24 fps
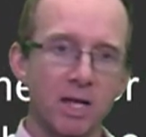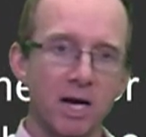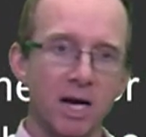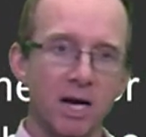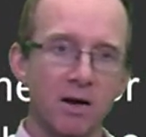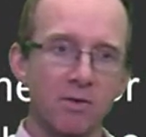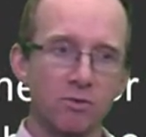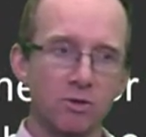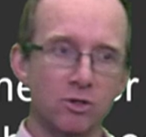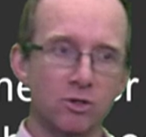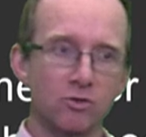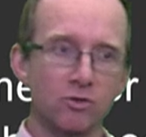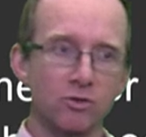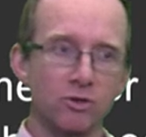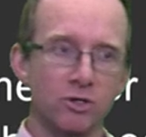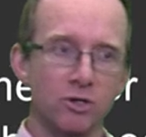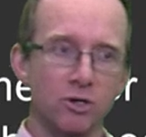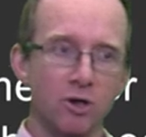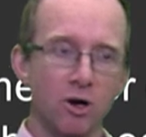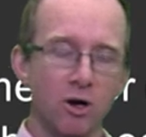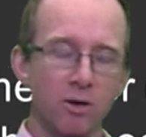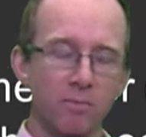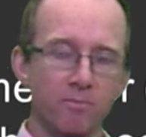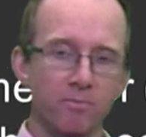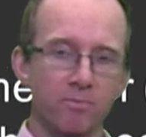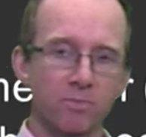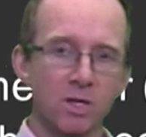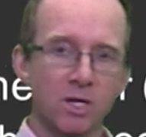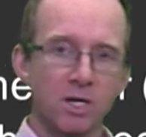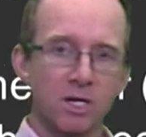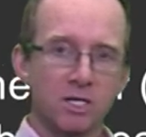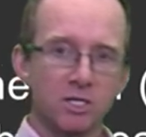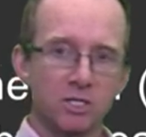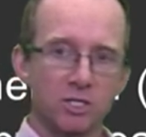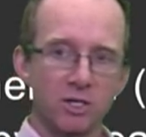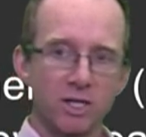are recruited on.
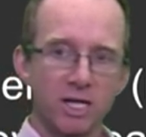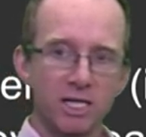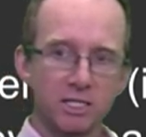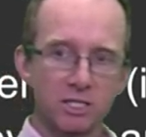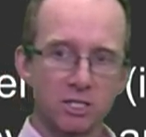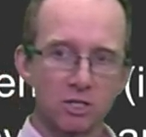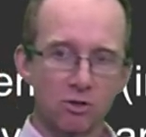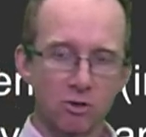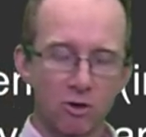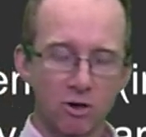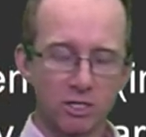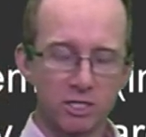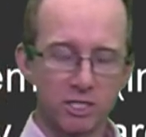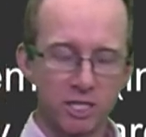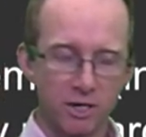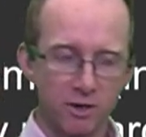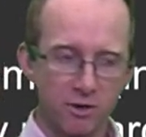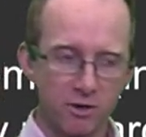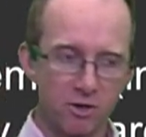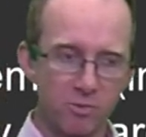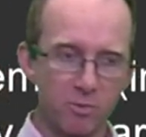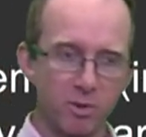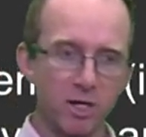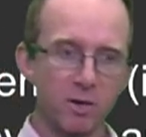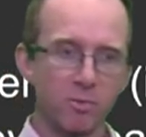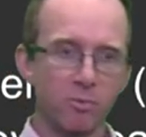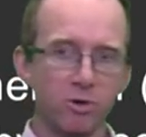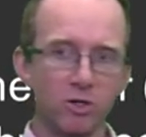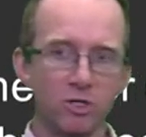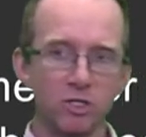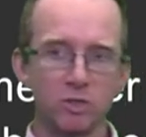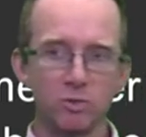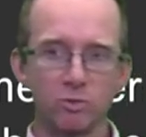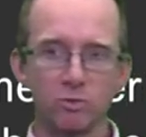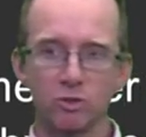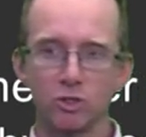So that's the criteria to be a
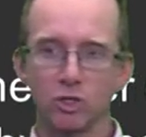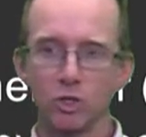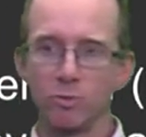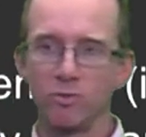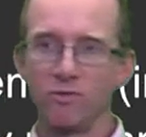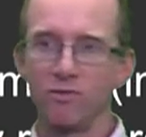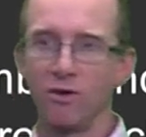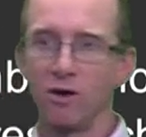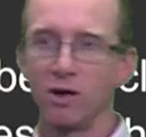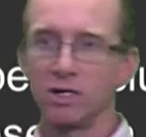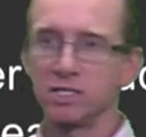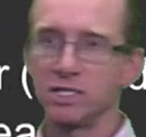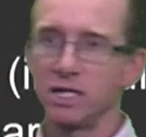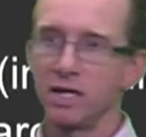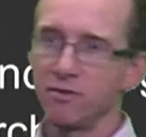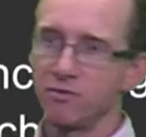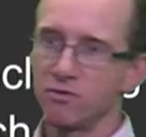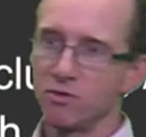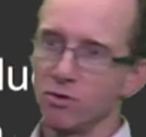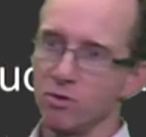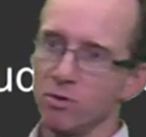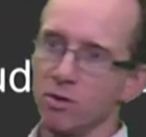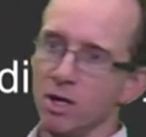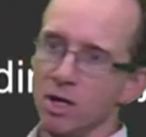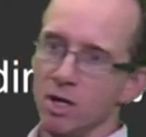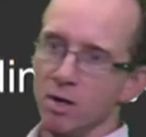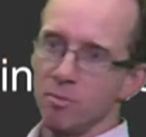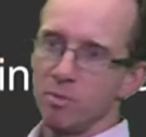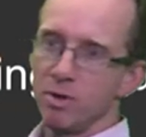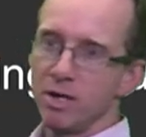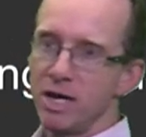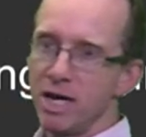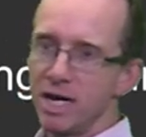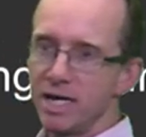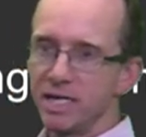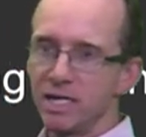principal supervisor. You have to be
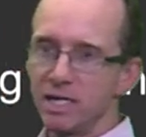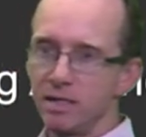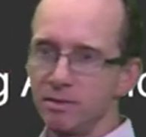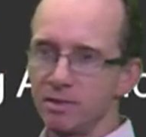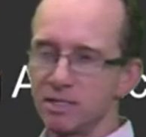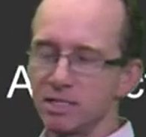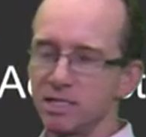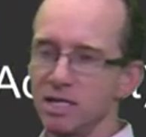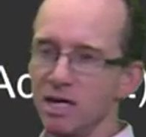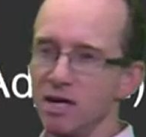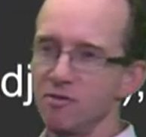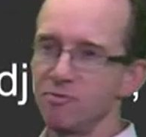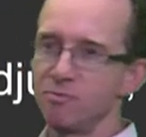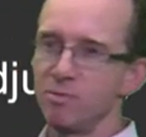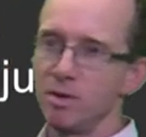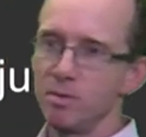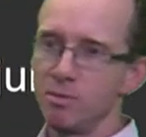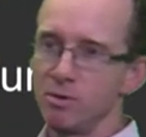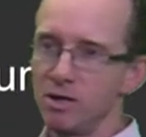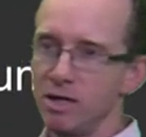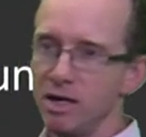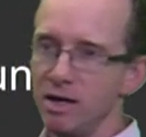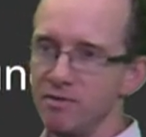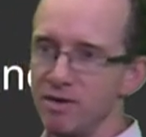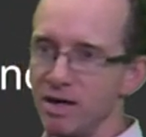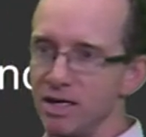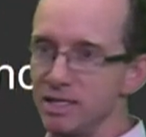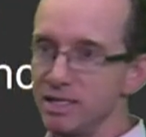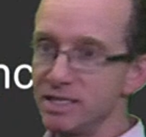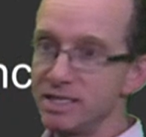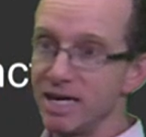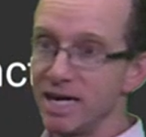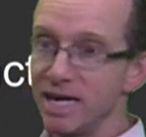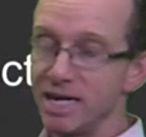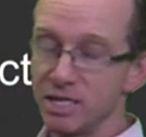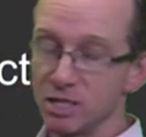an academic staff member, have
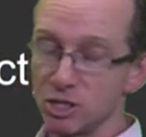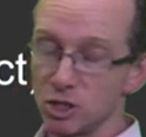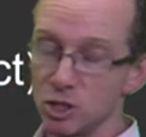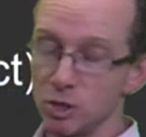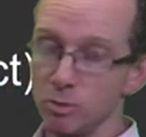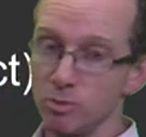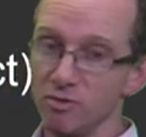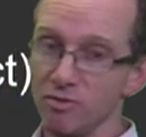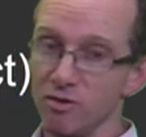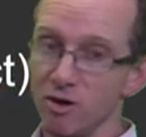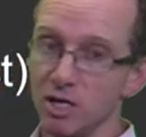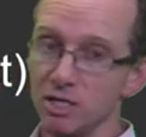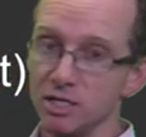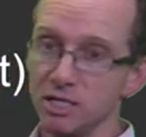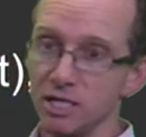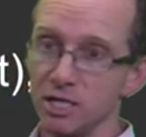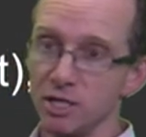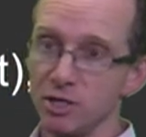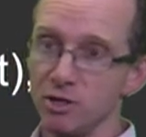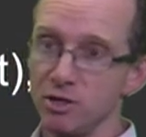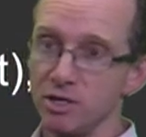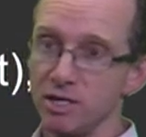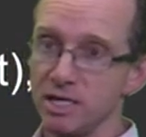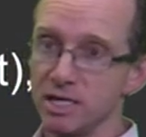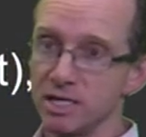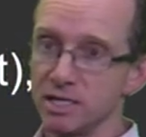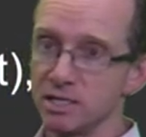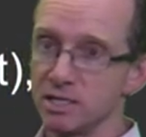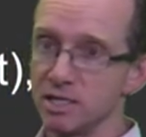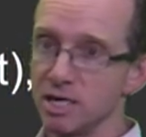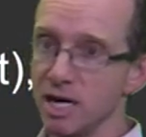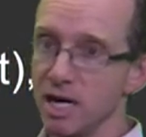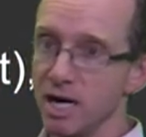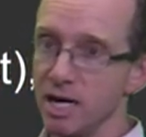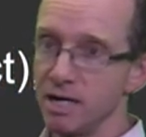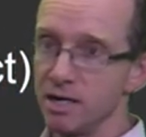undertaken supervising
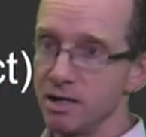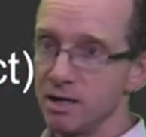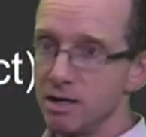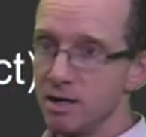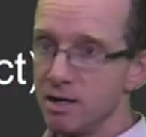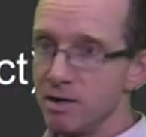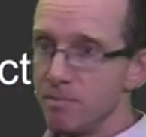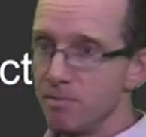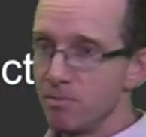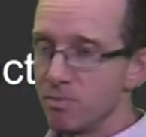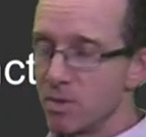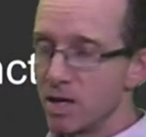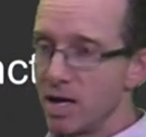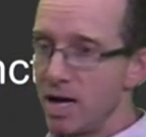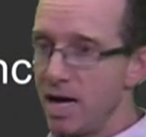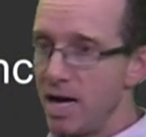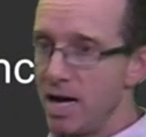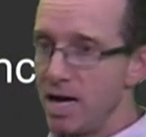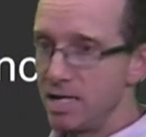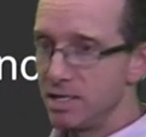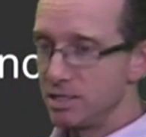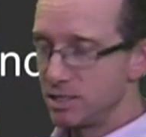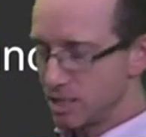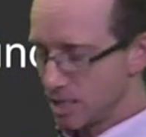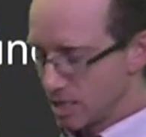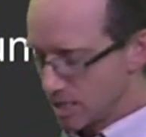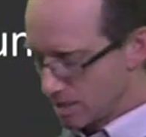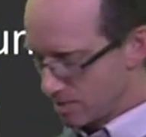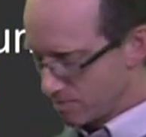UniSA, and